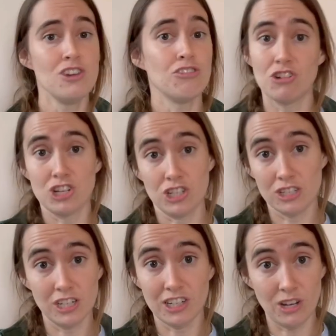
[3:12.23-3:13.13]
they're just
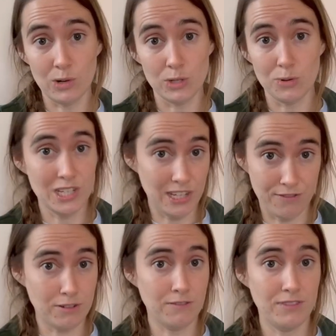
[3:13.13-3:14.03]
gonna go to a
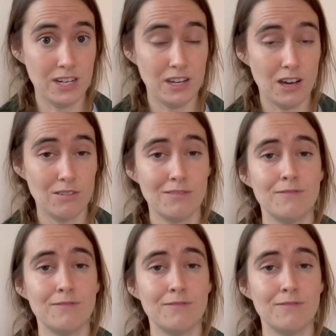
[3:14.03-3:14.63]
different video.